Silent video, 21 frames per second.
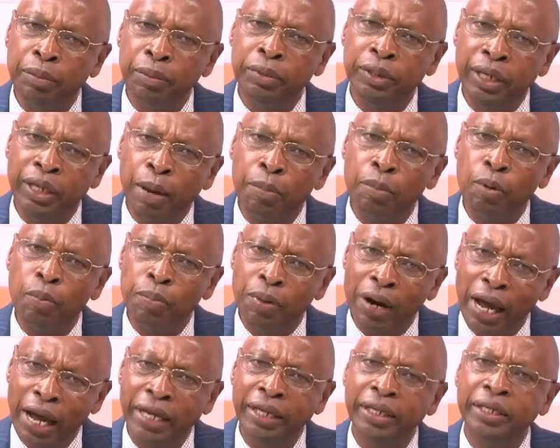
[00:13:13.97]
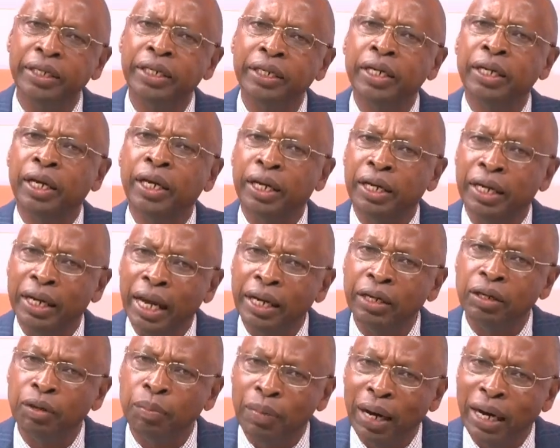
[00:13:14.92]
double-blind,
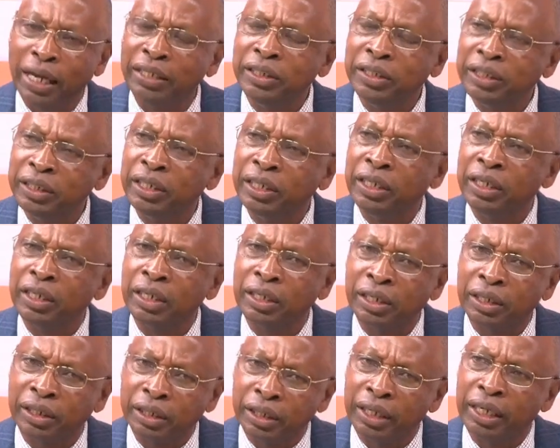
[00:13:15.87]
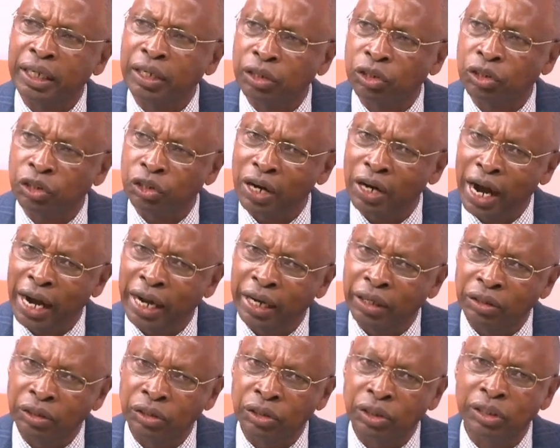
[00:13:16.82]
randomized, clinical
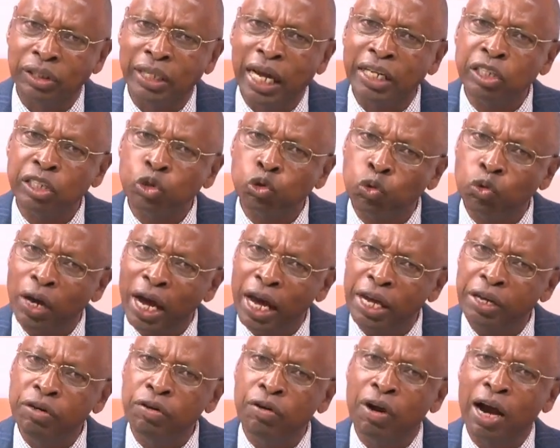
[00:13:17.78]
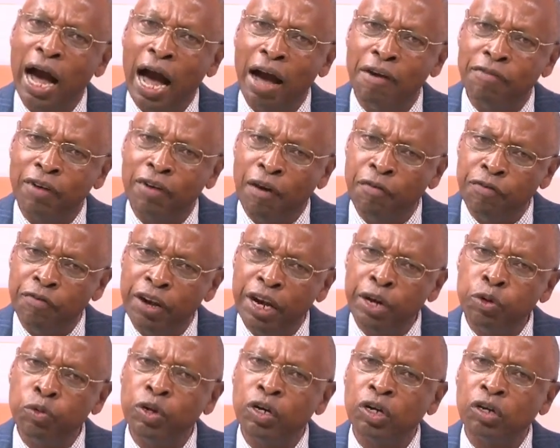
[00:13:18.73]
trials. That's where you have a
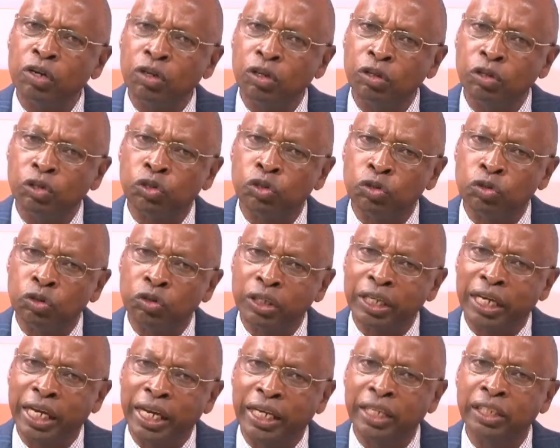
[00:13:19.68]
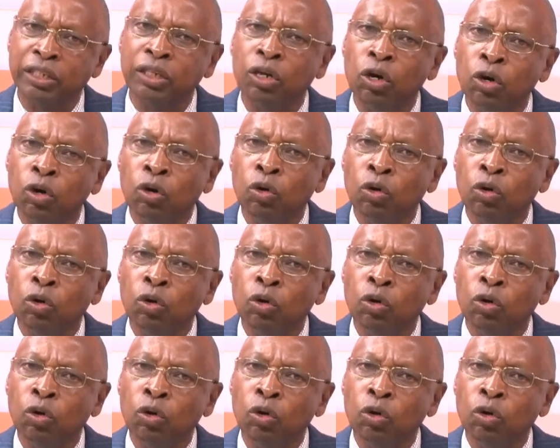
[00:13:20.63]
very well controlled case.